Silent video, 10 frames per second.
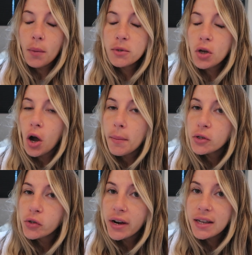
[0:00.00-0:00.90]

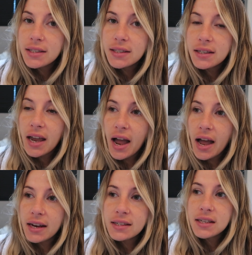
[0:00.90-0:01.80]
optometrist,
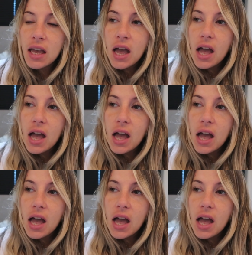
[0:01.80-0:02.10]
and